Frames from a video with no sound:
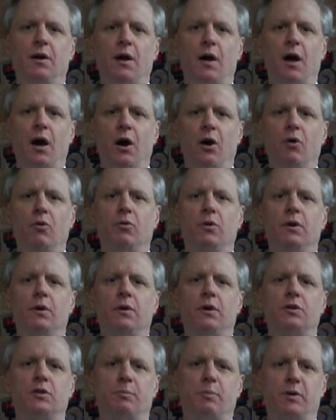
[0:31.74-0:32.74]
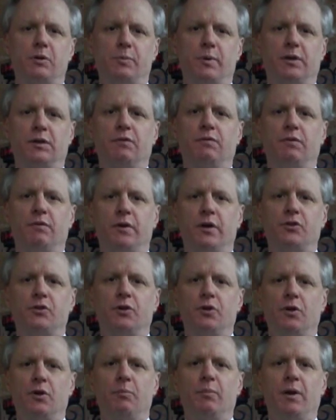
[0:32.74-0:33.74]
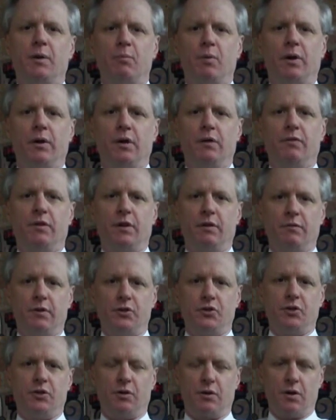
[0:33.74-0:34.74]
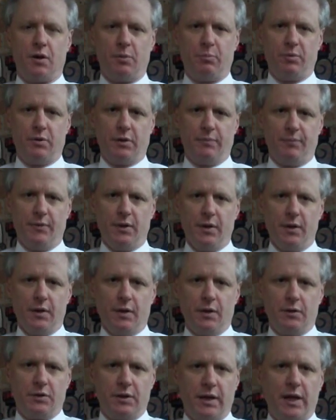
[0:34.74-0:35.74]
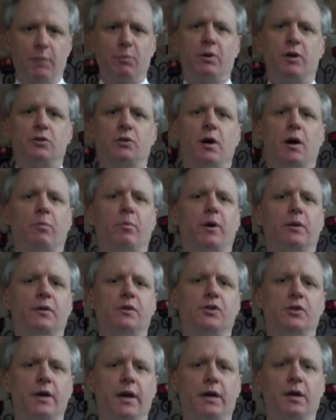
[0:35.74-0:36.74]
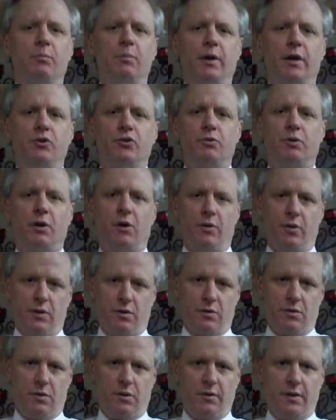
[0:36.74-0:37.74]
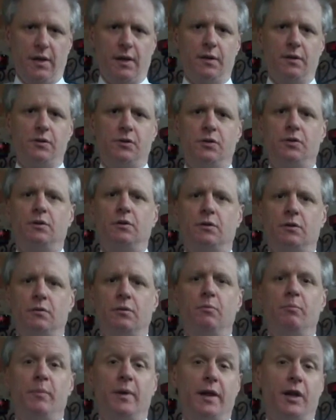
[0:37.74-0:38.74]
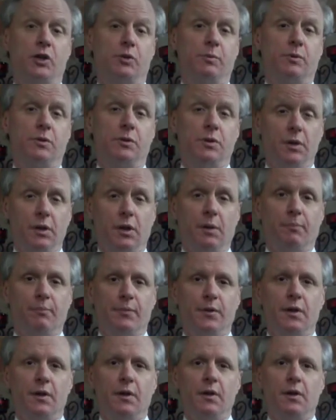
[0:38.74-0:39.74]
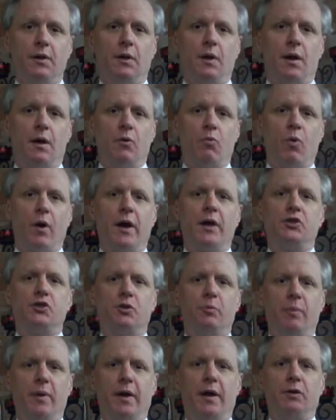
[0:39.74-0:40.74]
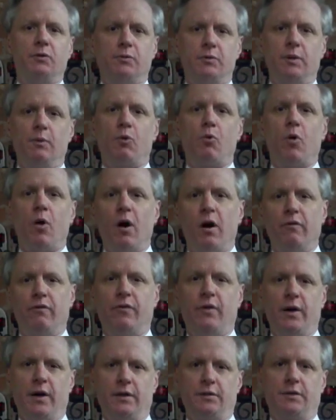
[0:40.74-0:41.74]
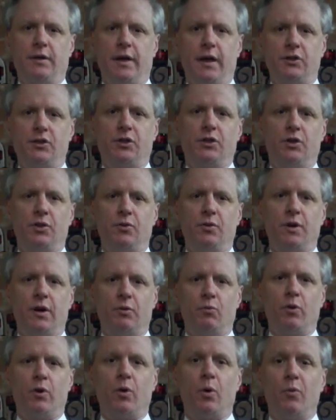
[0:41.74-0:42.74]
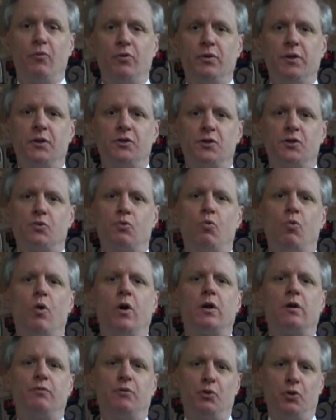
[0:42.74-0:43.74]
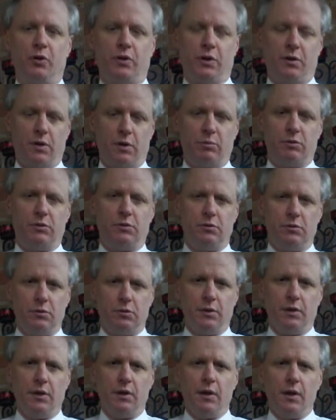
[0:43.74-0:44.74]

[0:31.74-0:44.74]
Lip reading: How is a prospective investor going to make money if they invest in your company? Today I'm going to talk about the second major area, and that is your management team. Why is your management team qualified to execute on what hopefully is this wonderful looking opportunity?